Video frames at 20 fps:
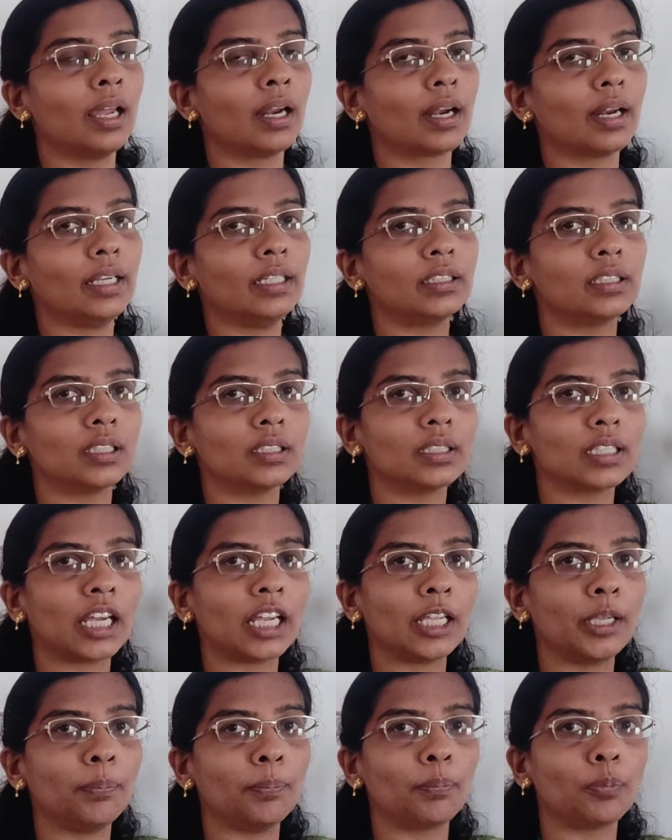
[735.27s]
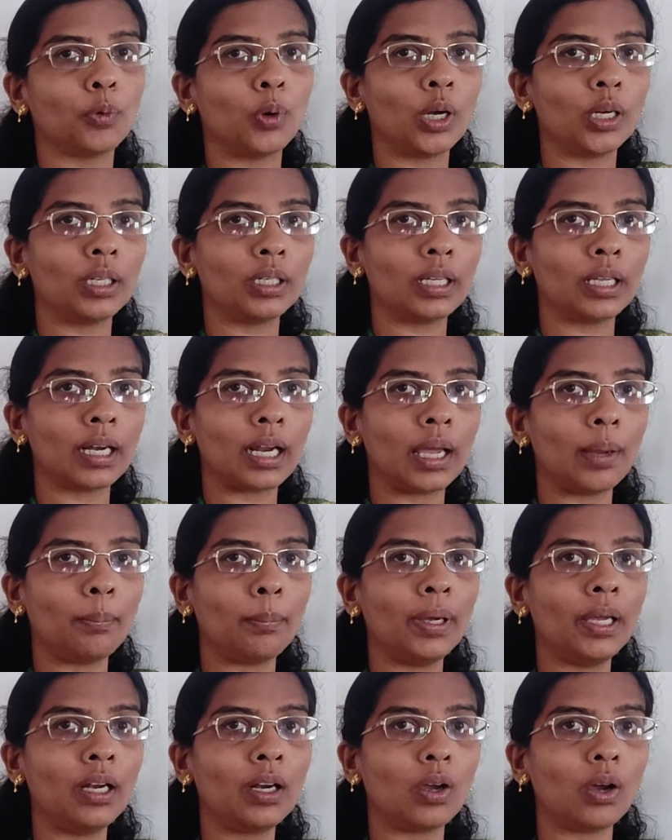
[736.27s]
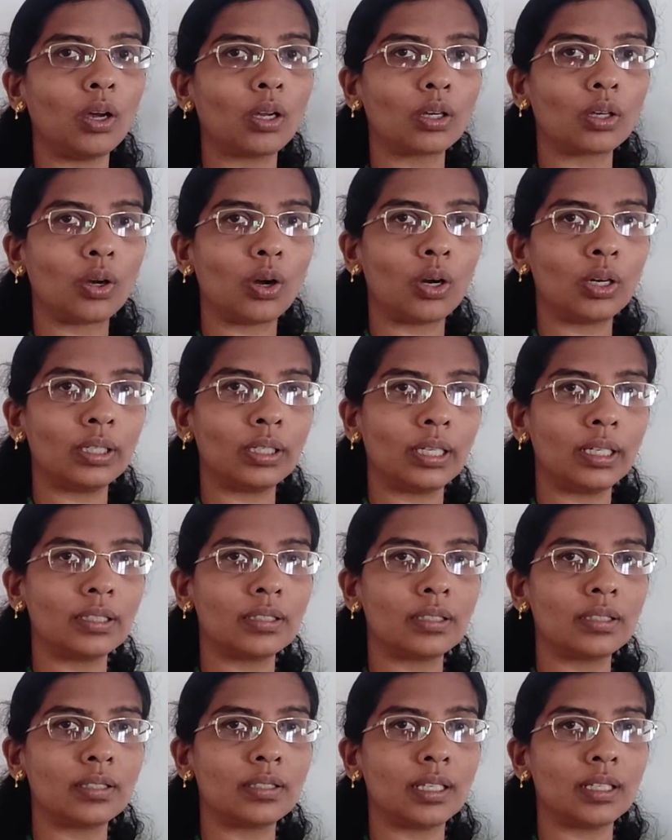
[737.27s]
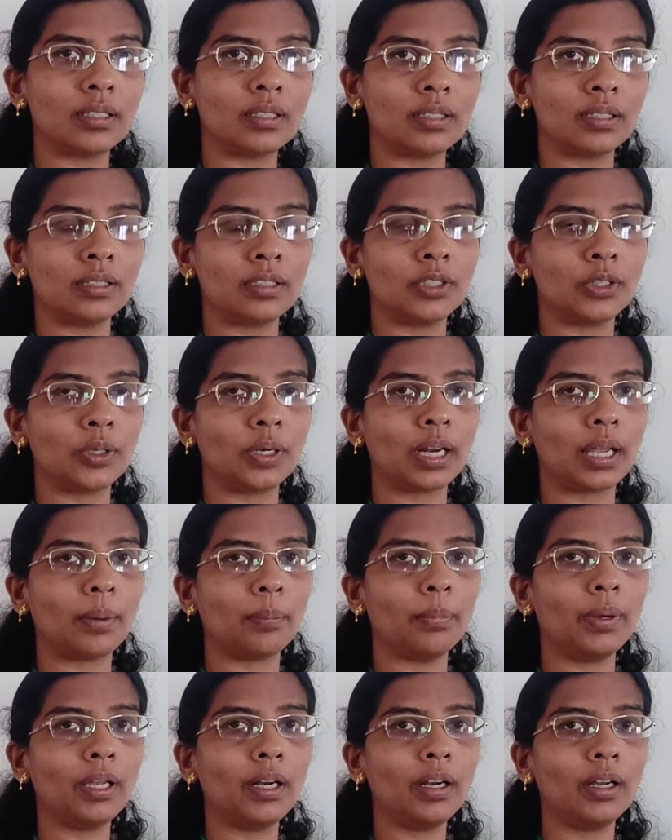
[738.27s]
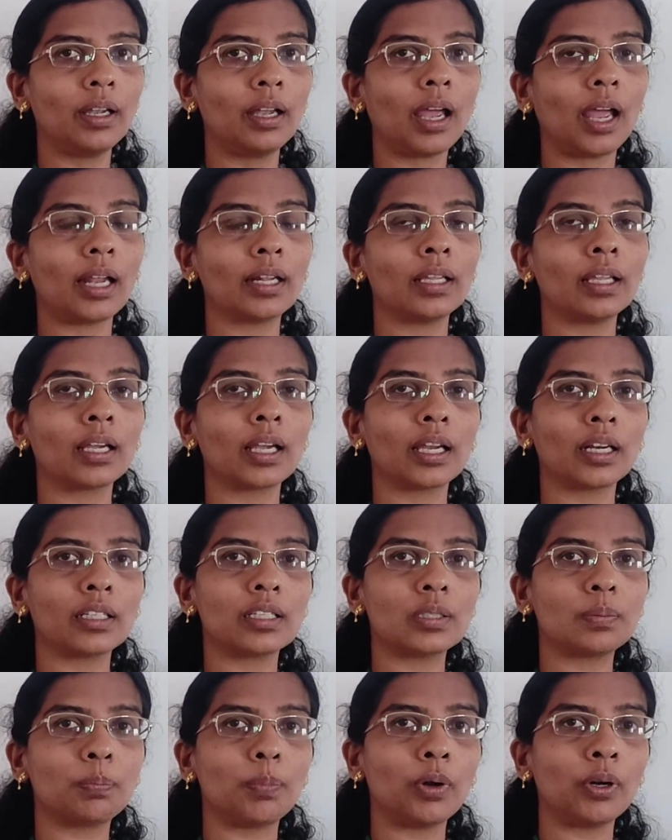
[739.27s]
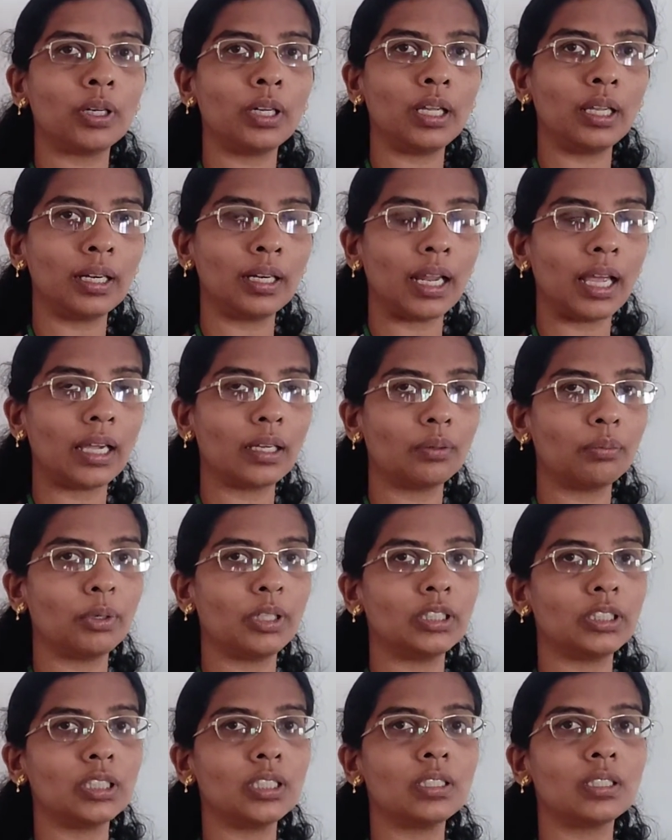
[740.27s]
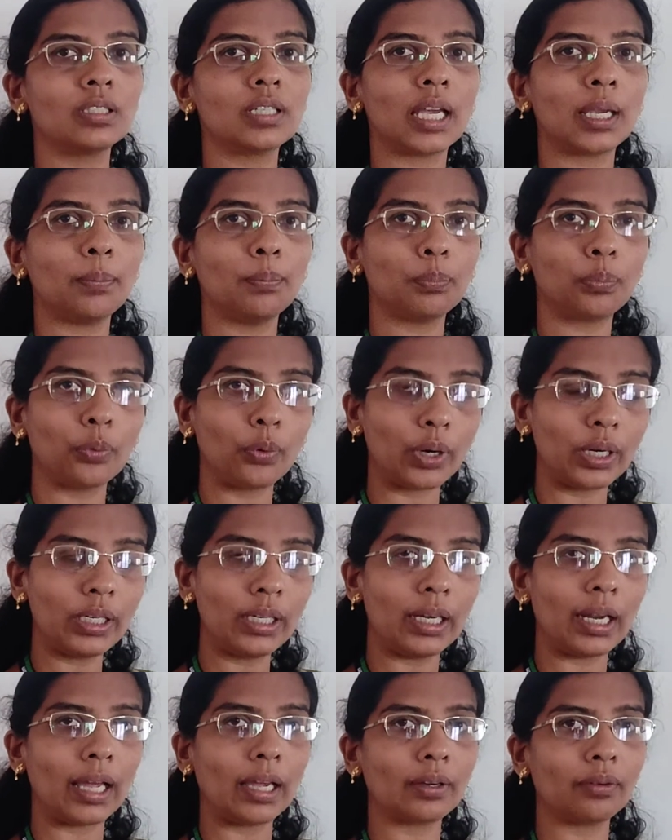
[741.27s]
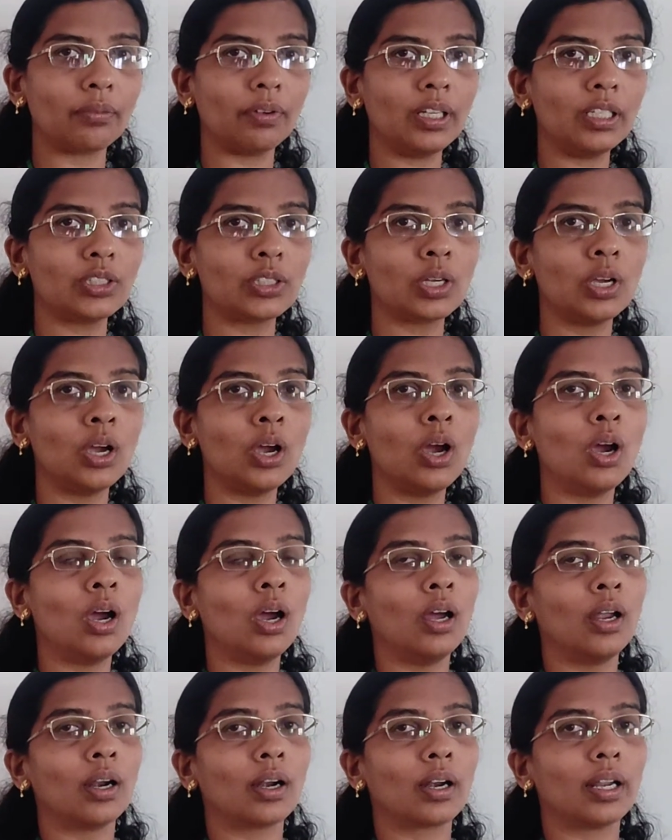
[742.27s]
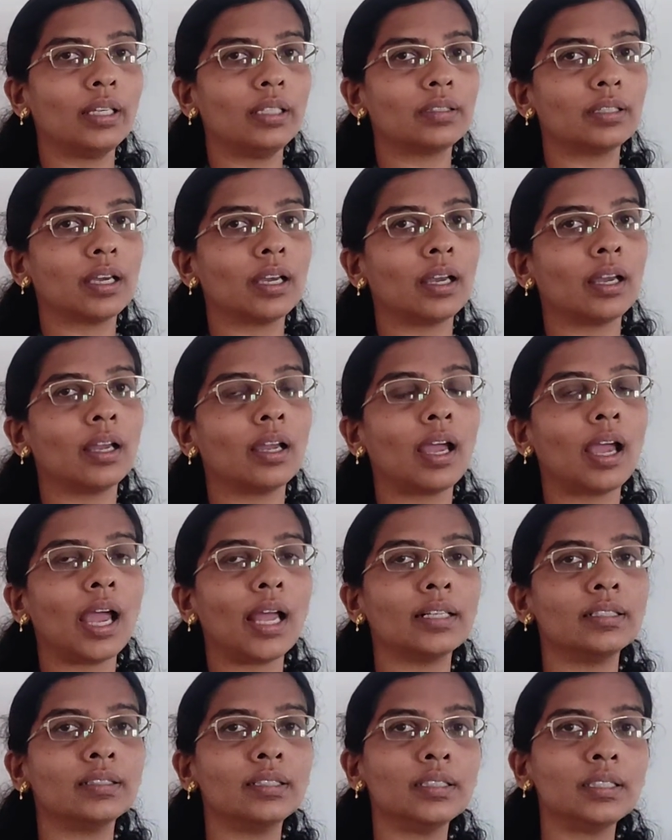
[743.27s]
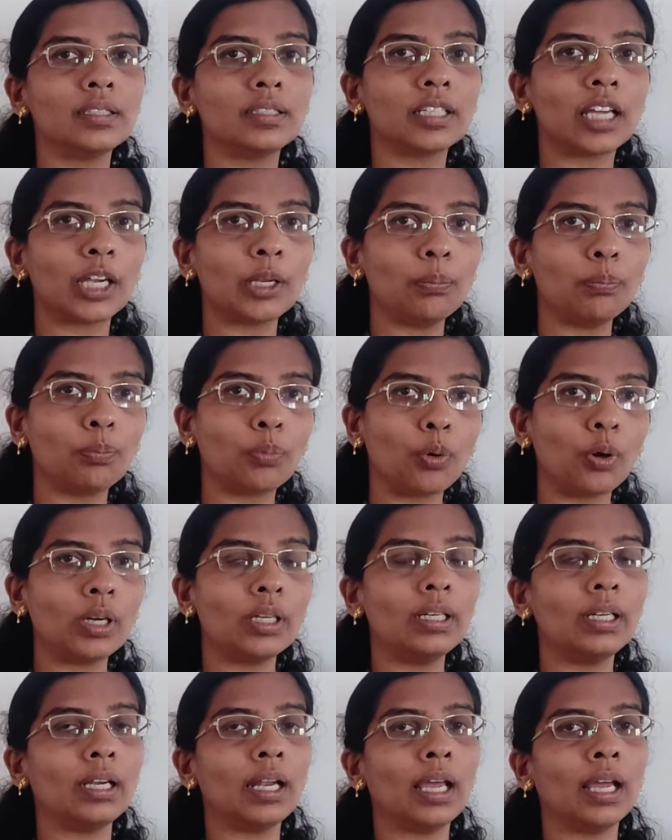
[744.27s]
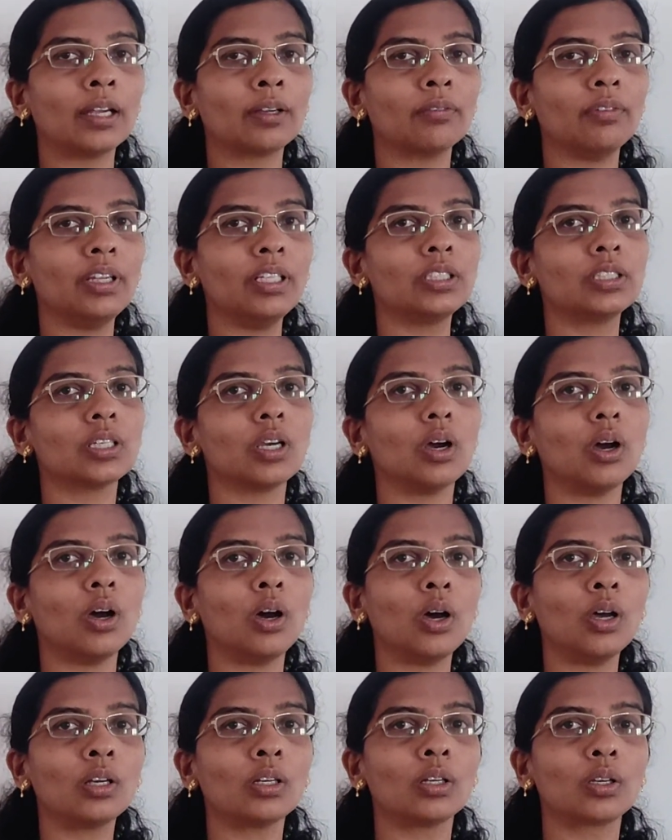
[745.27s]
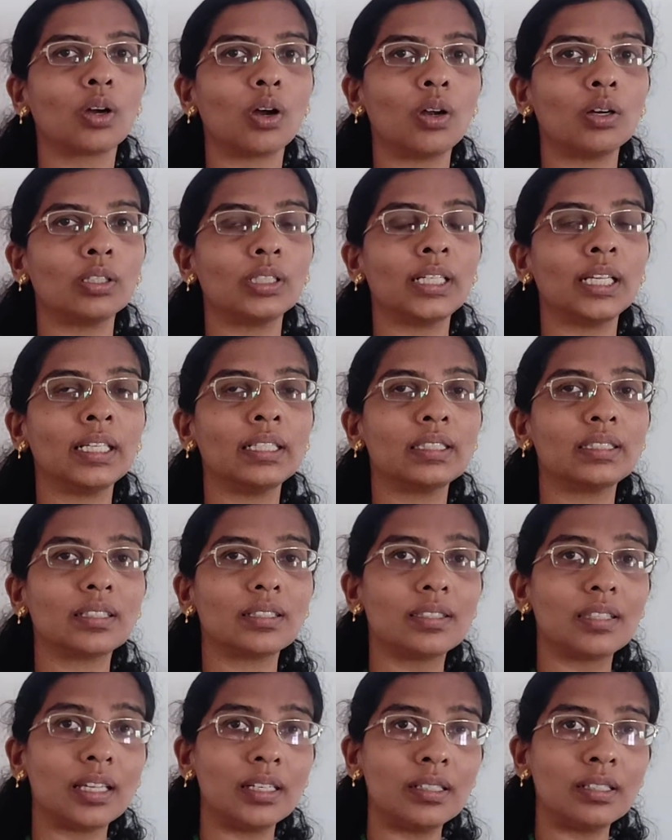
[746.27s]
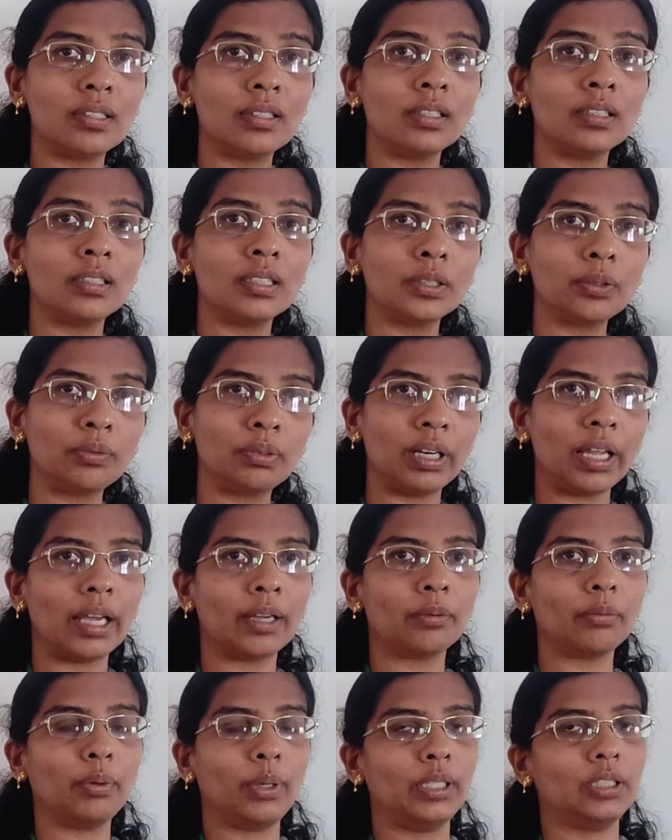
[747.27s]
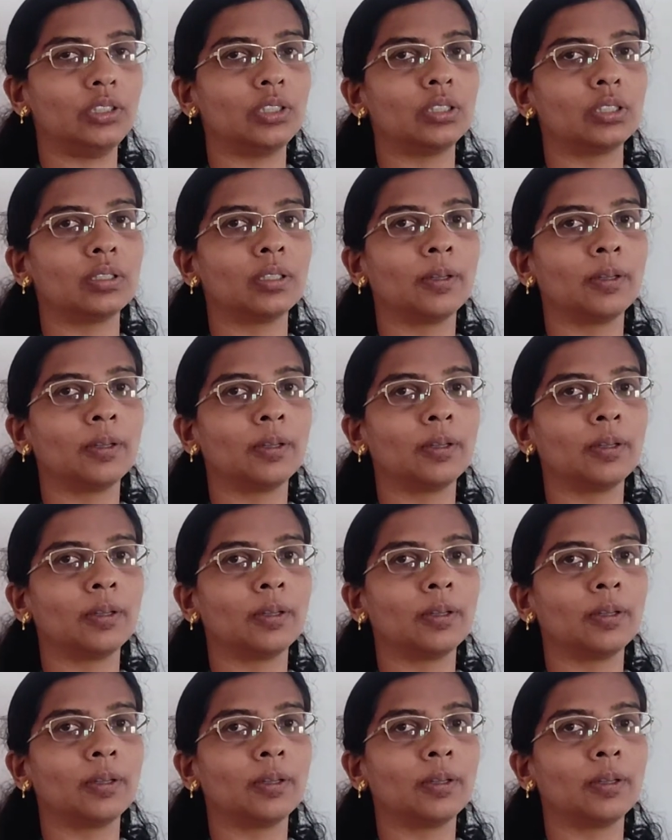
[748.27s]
Right? Type 1 grammar or context sensitive grammar, and the corresponding language is type 1 language. Right? And this type 1 language or context sensitive language.